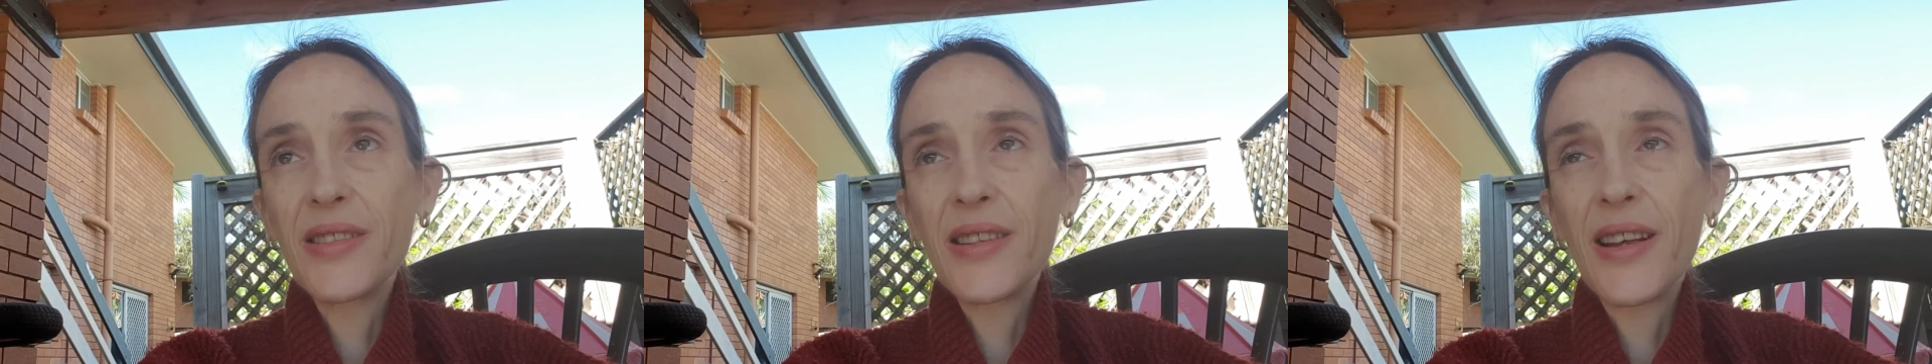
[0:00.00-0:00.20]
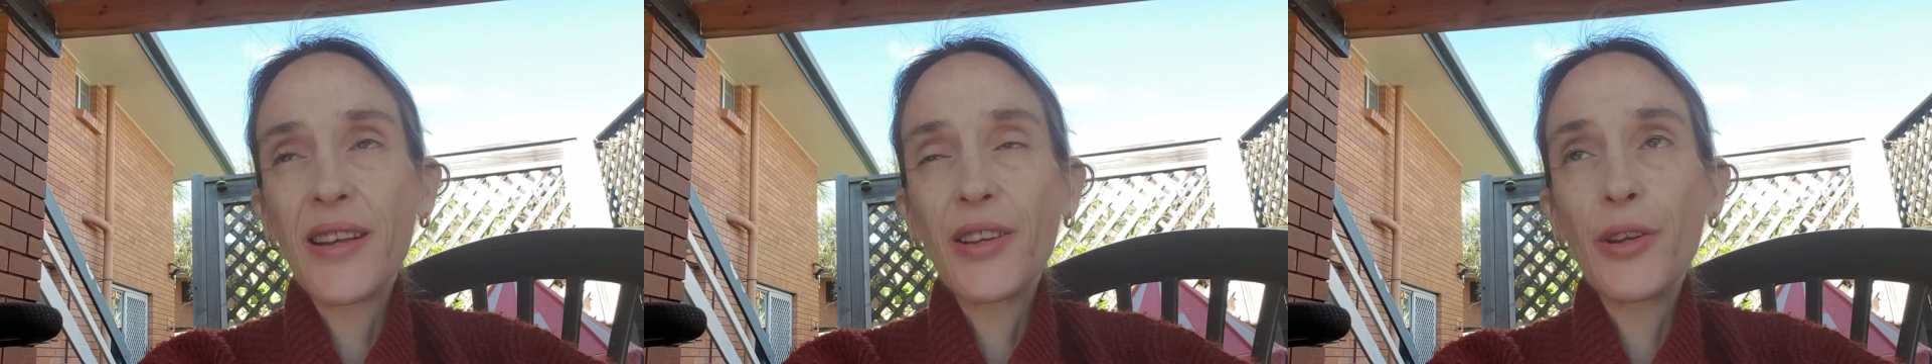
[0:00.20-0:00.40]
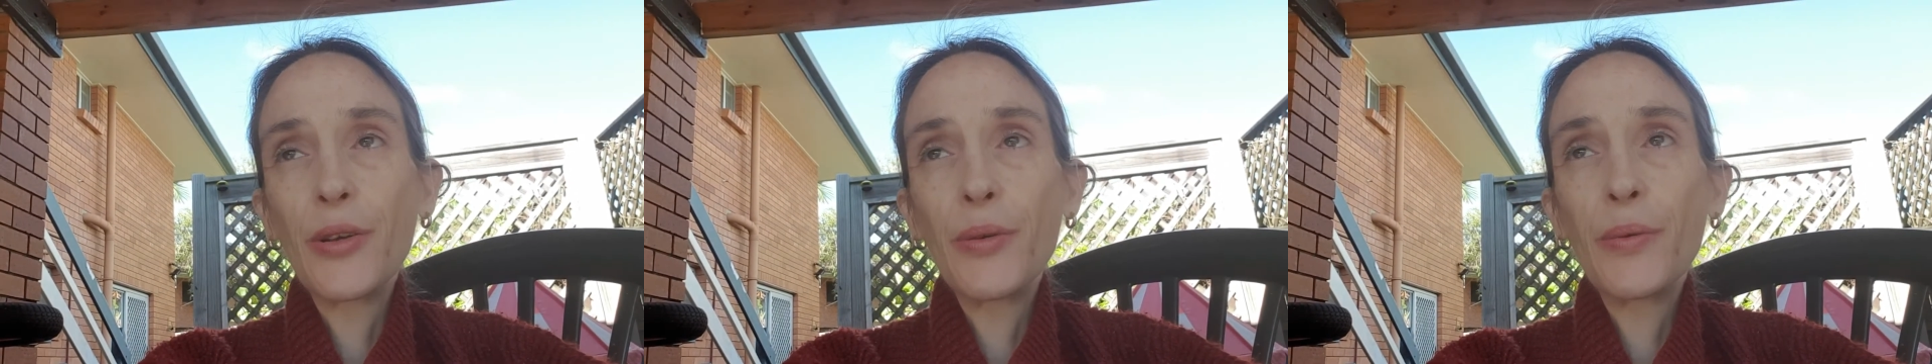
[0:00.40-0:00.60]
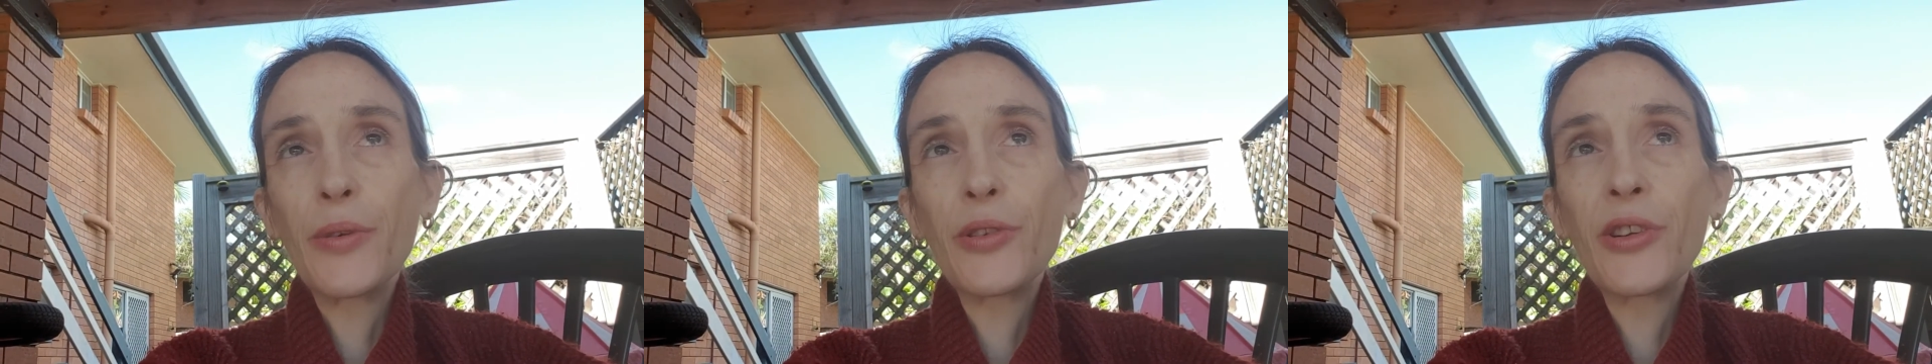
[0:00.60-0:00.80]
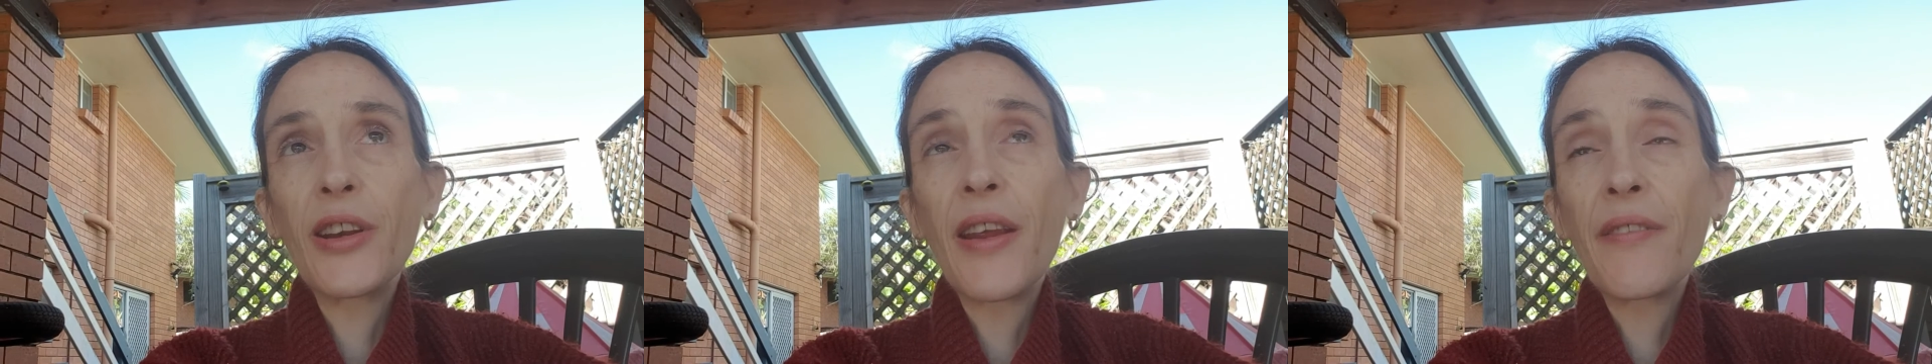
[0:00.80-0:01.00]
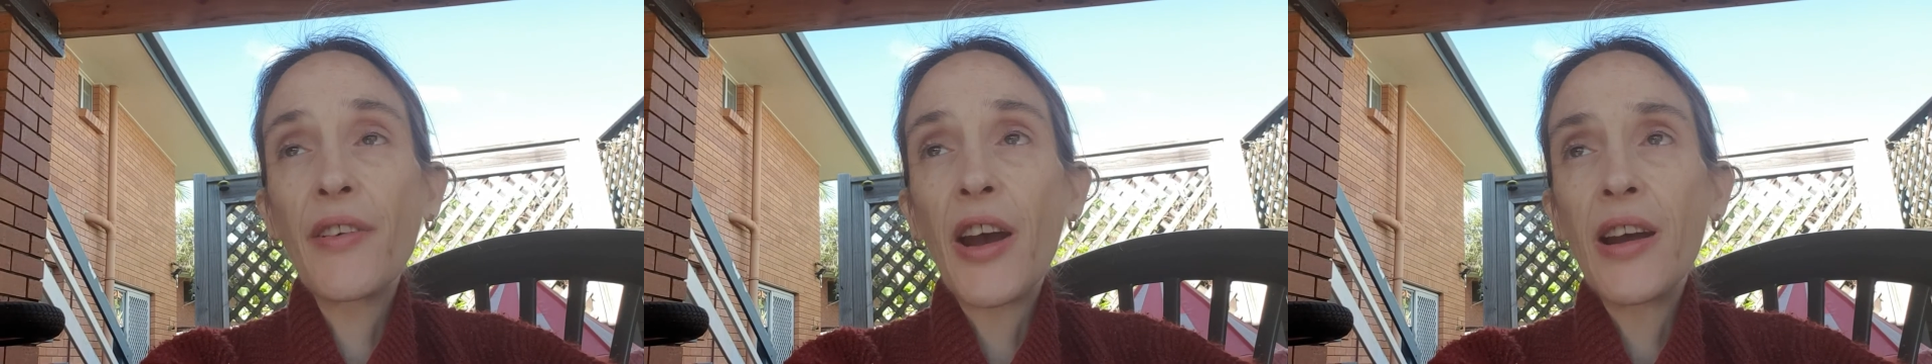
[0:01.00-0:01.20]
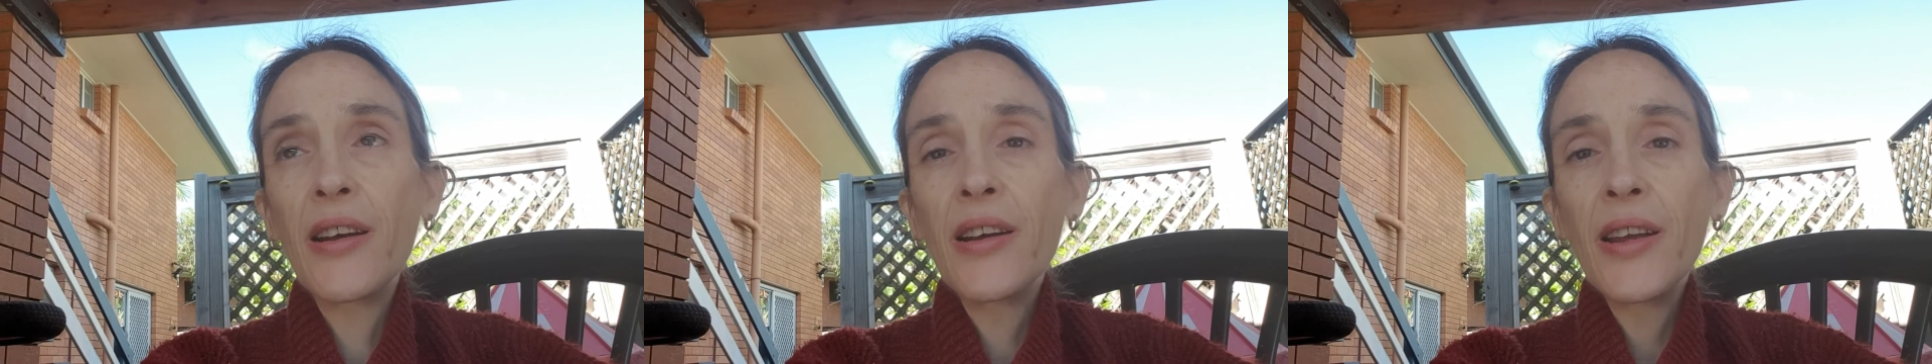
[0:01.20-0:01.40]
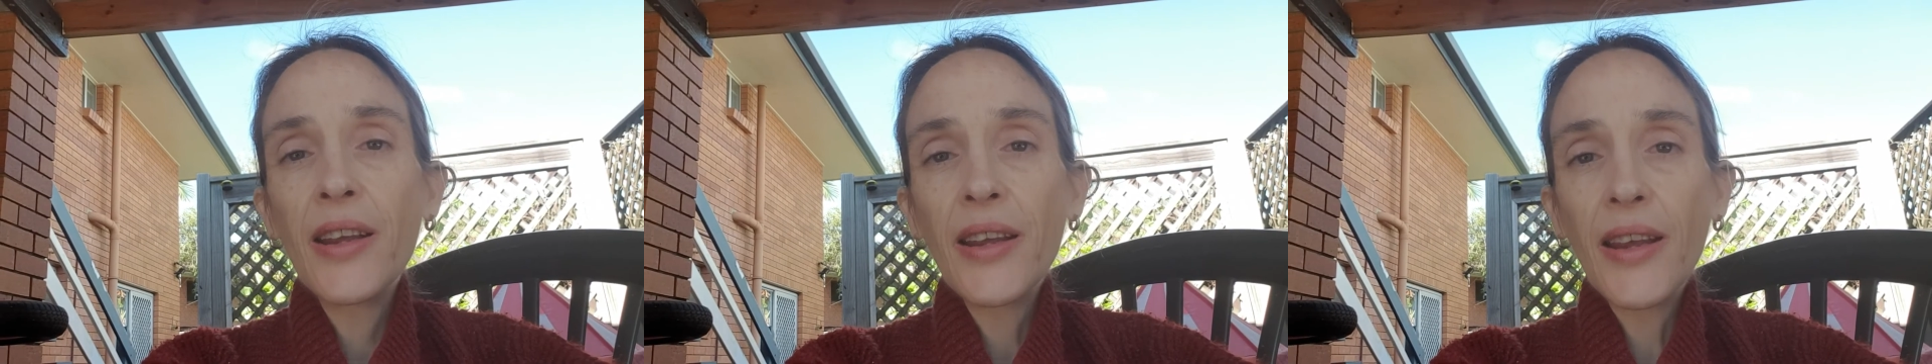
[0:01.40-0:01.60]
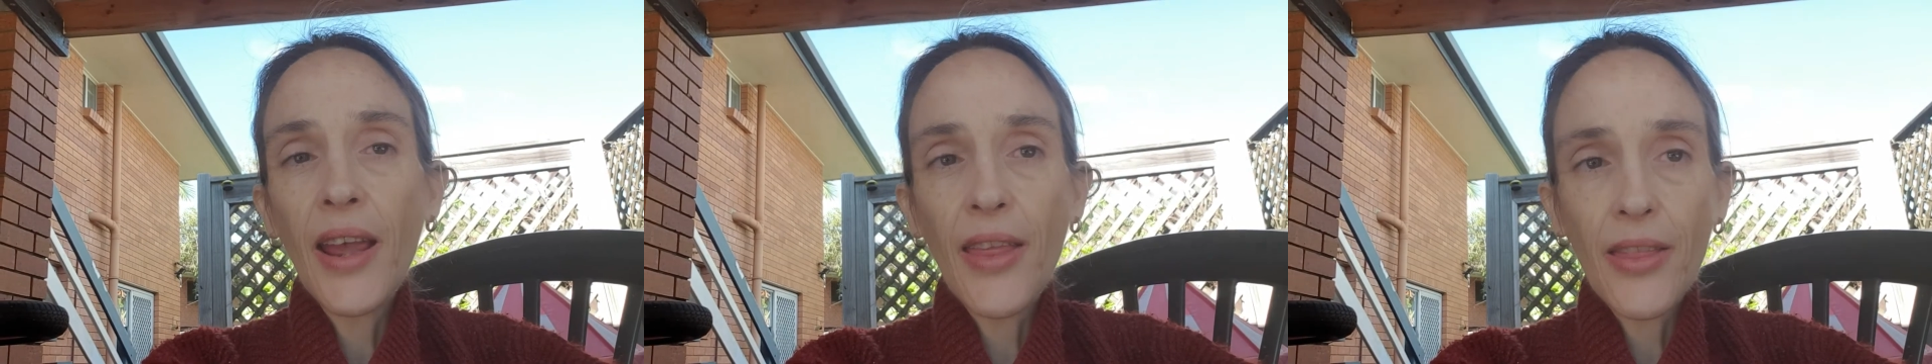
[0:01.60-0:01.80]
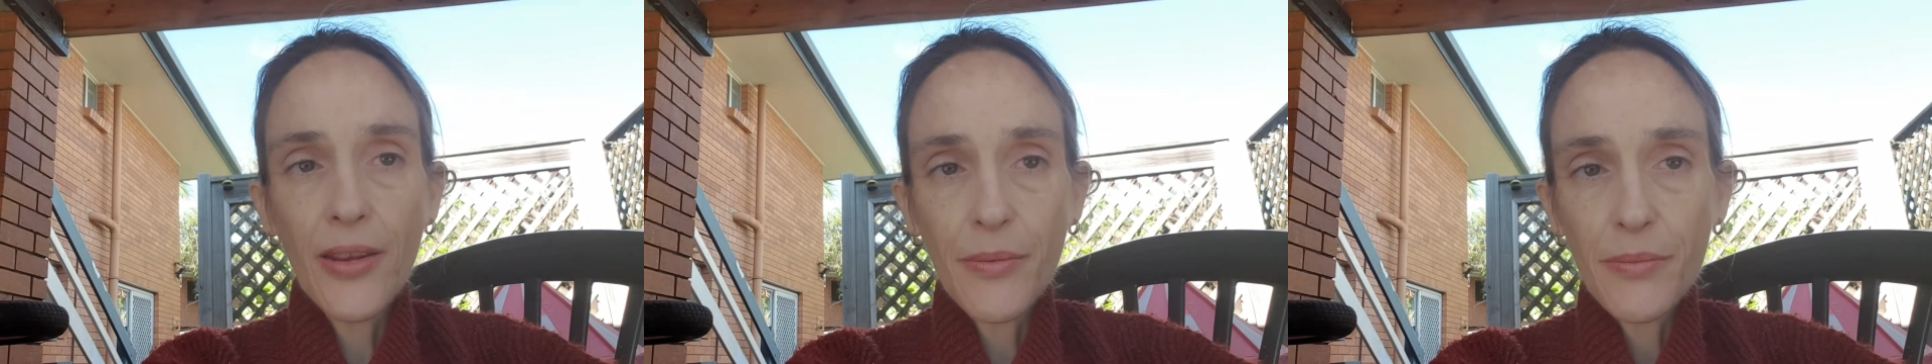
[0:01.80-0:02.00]
that you will never
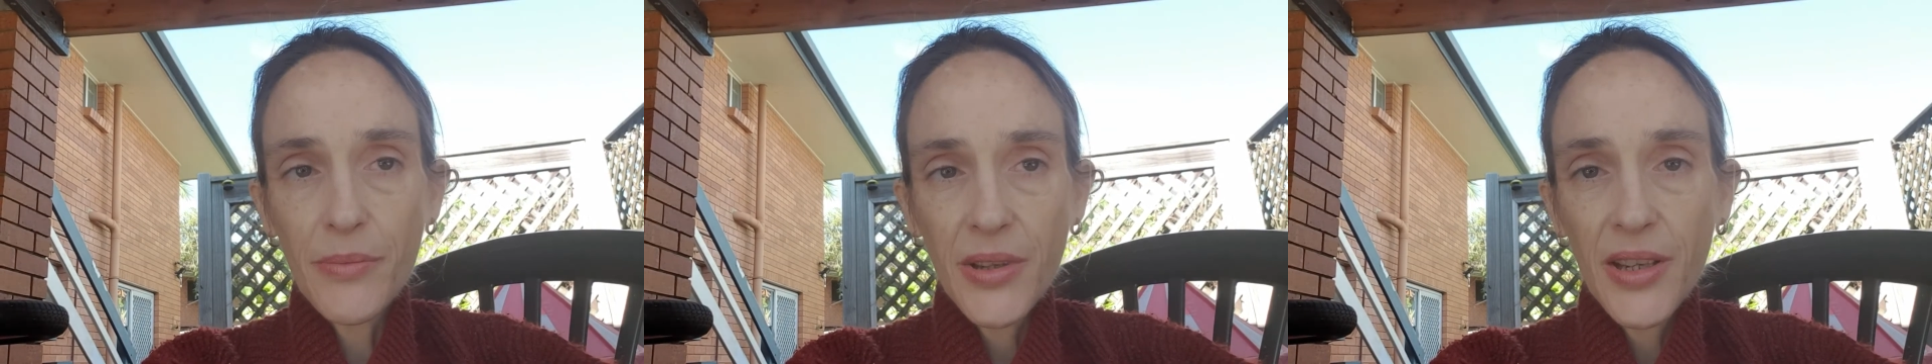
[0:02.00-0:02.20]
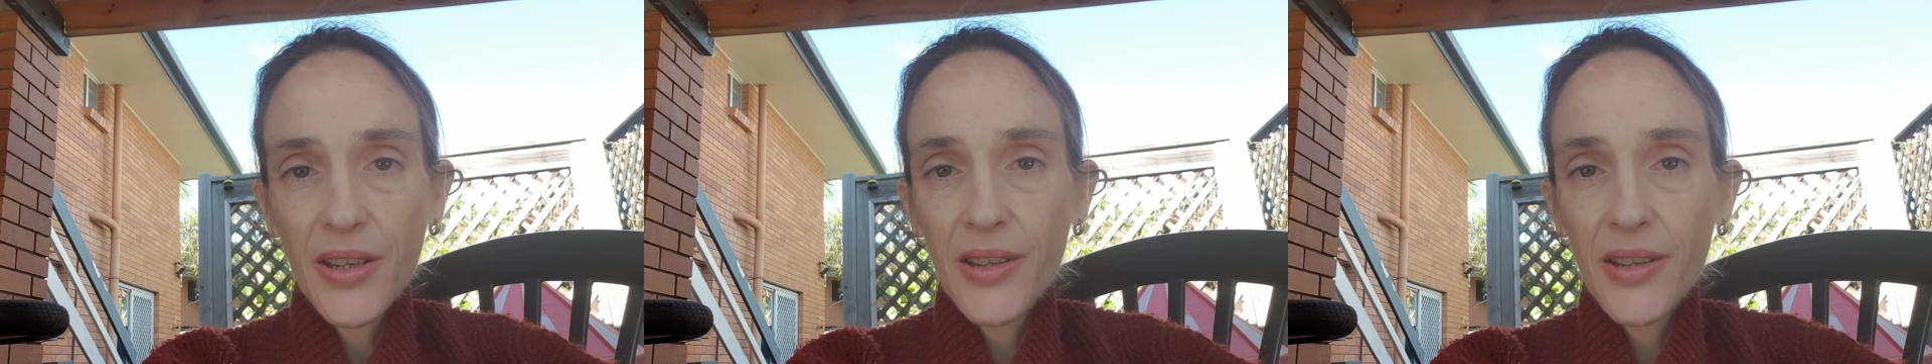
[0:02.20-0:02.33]
get them